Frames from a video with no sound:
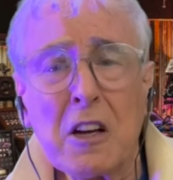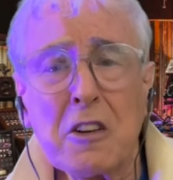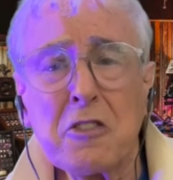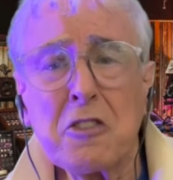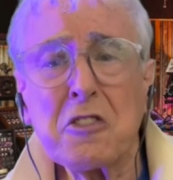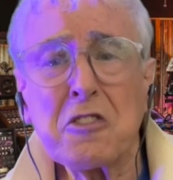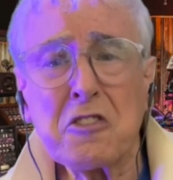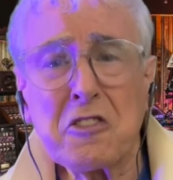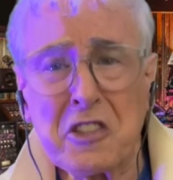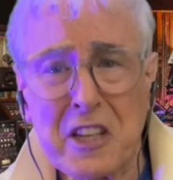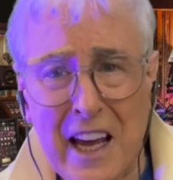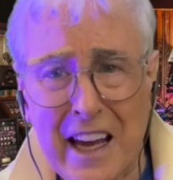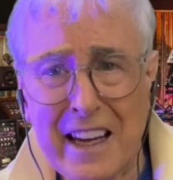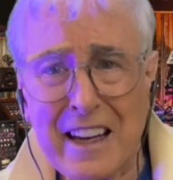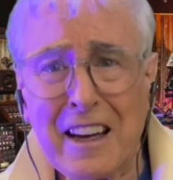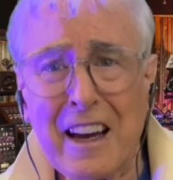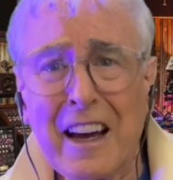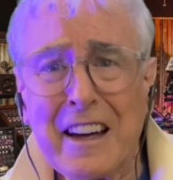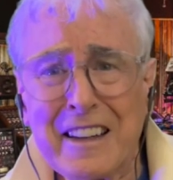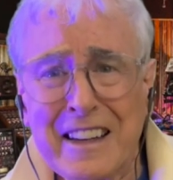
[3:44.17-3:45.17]
just
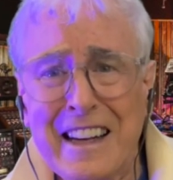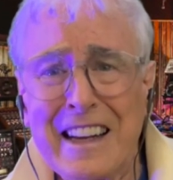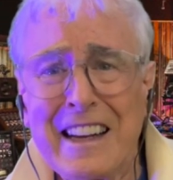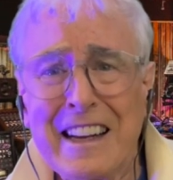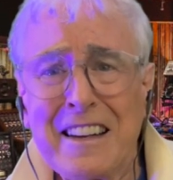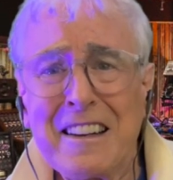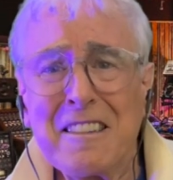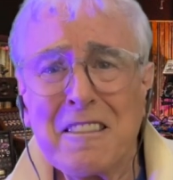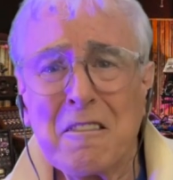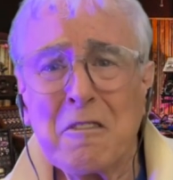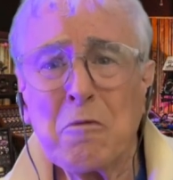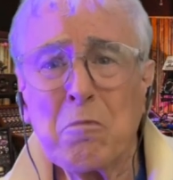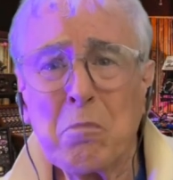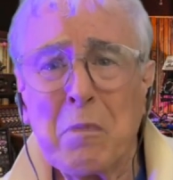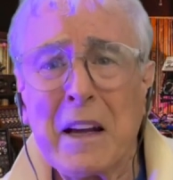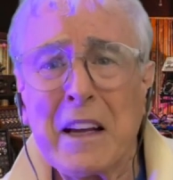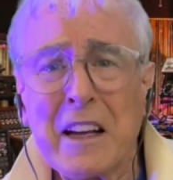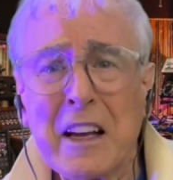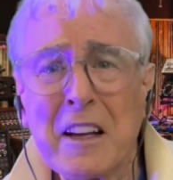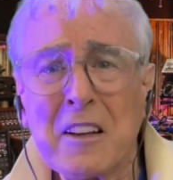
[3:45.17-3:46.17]

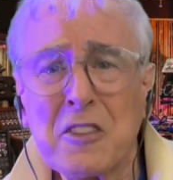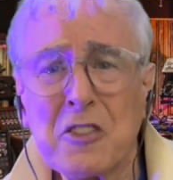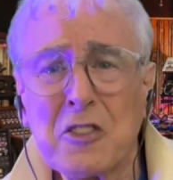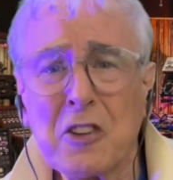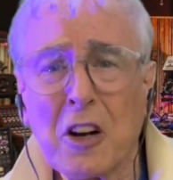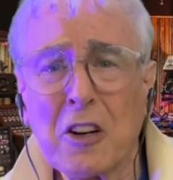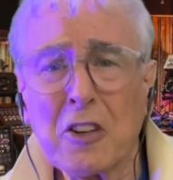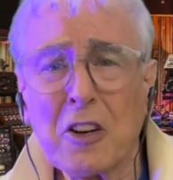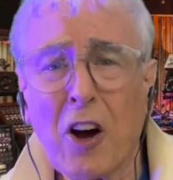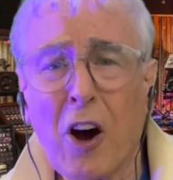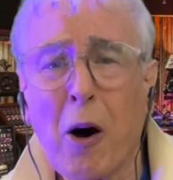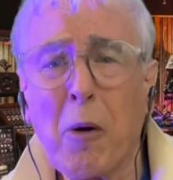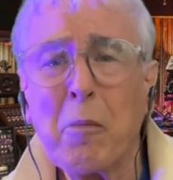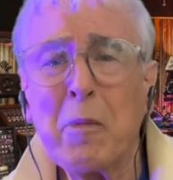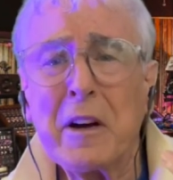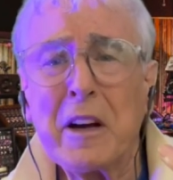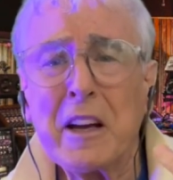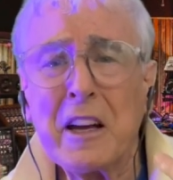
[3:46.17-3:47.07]
deck@makehits.com.